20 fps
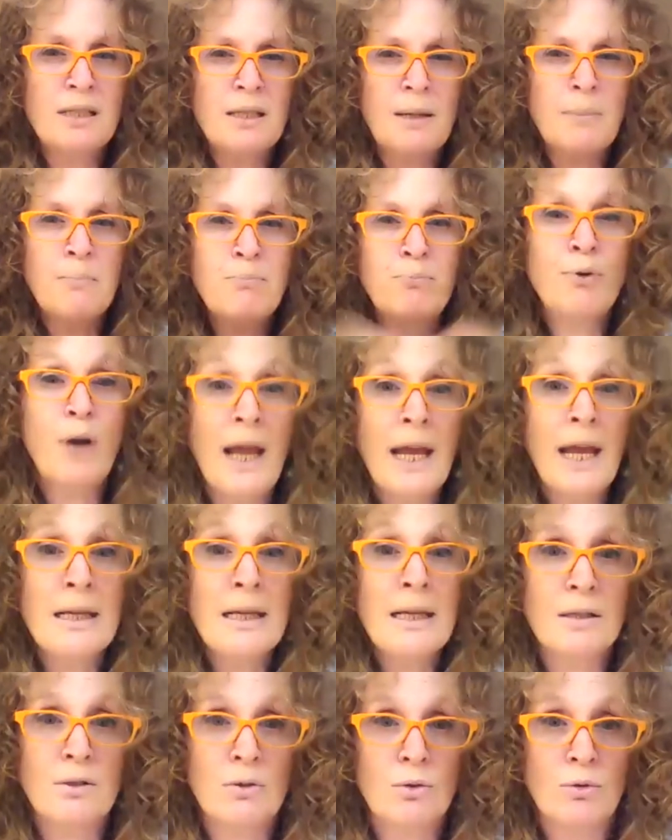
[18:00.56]
and
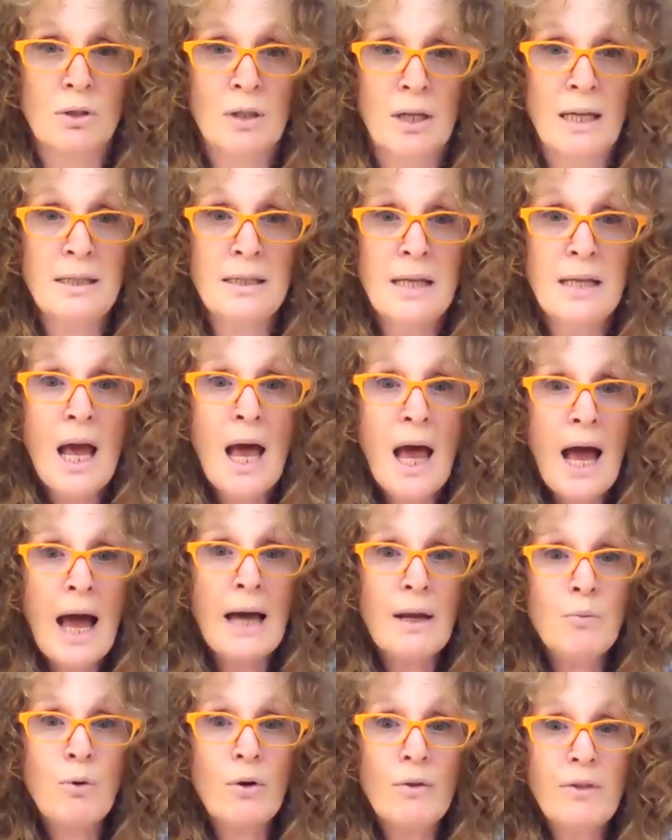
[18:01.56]
break the suitcase.
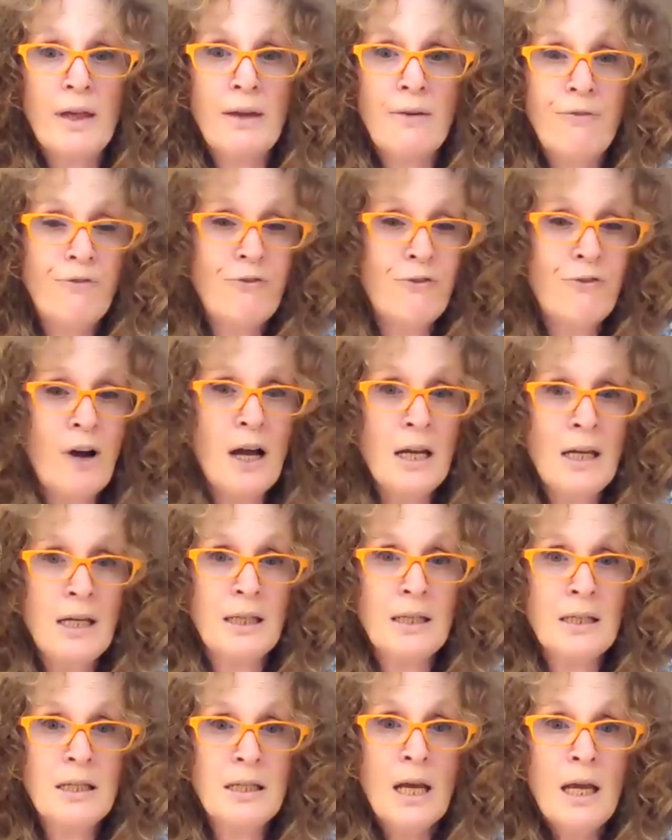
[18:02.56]
And what they
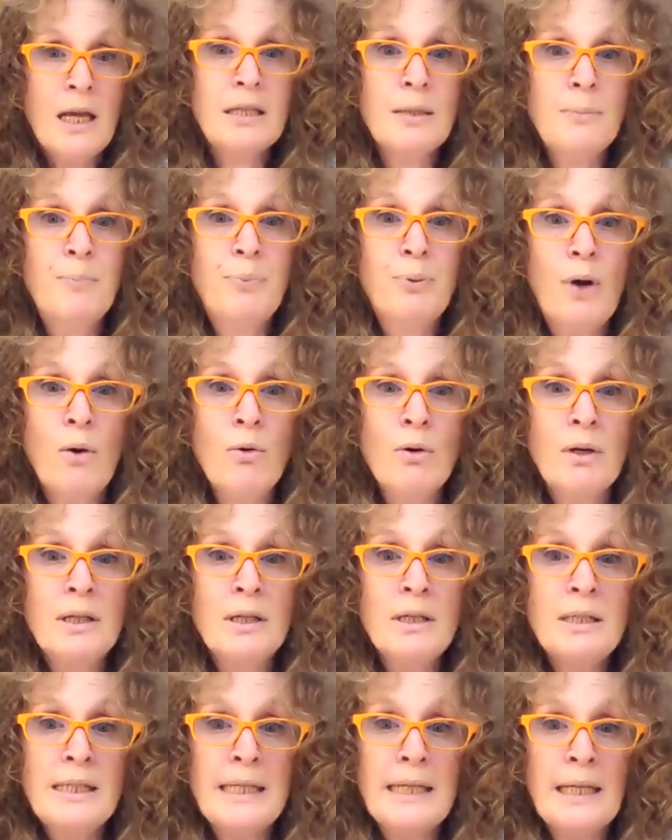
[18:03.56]
find is a
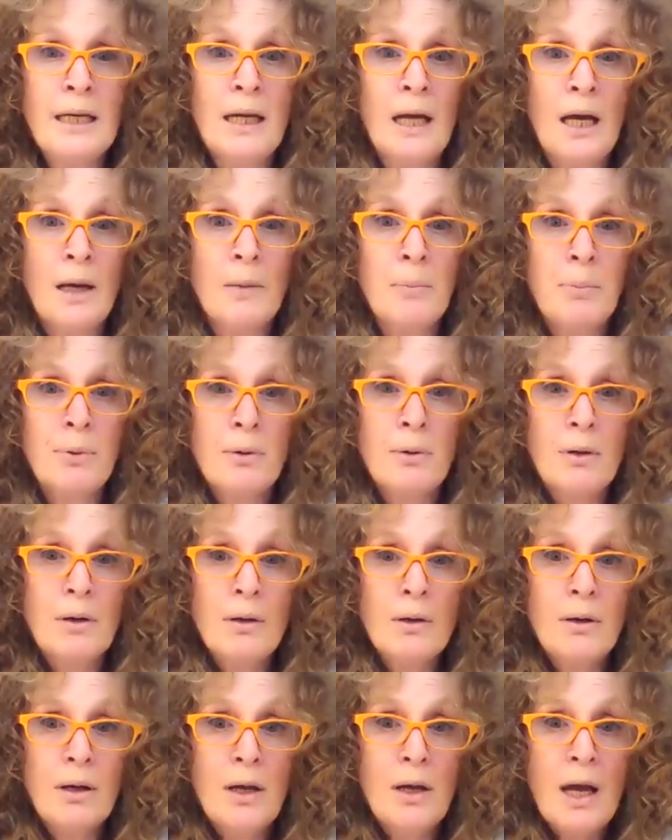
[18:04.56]
broken teacup.
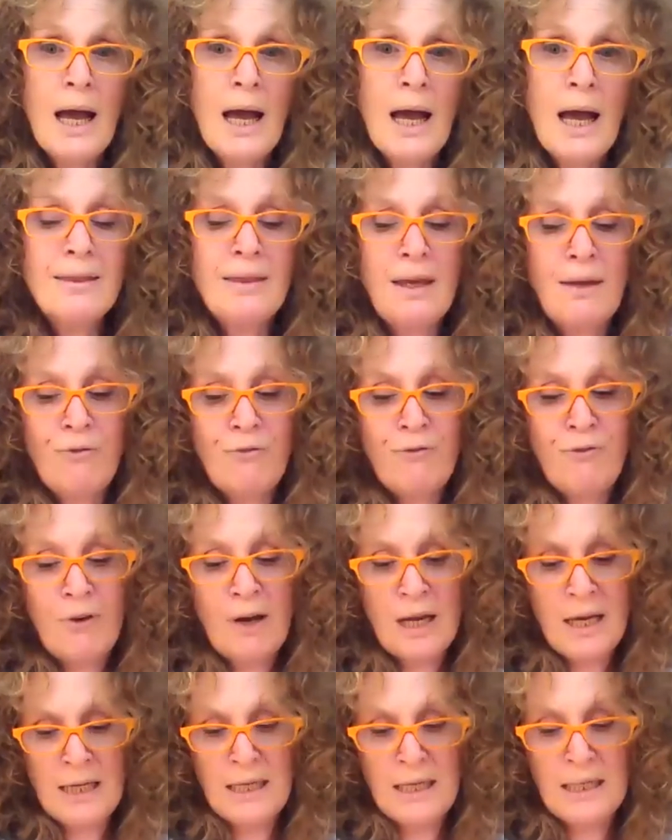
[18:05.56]
And they
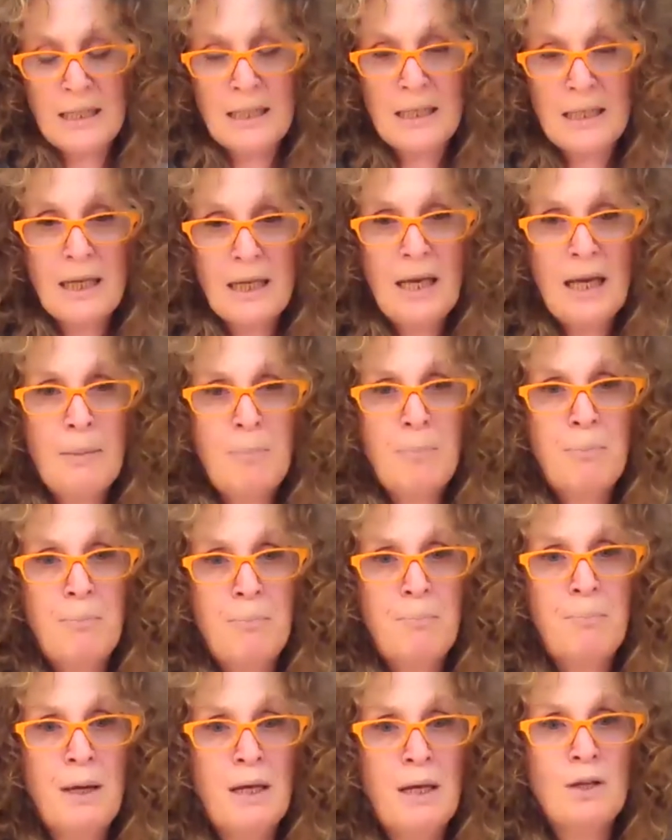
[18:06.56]
find a
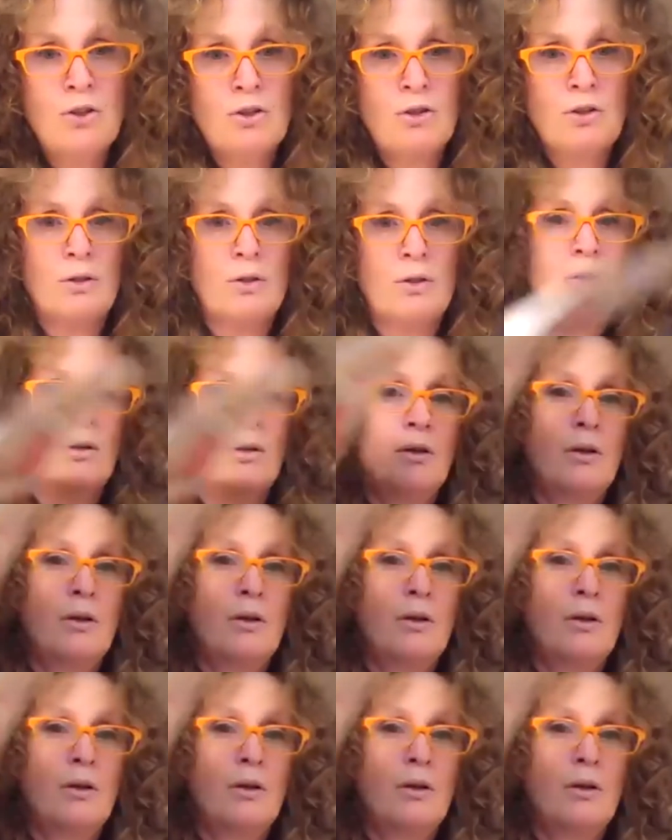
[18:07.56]
picture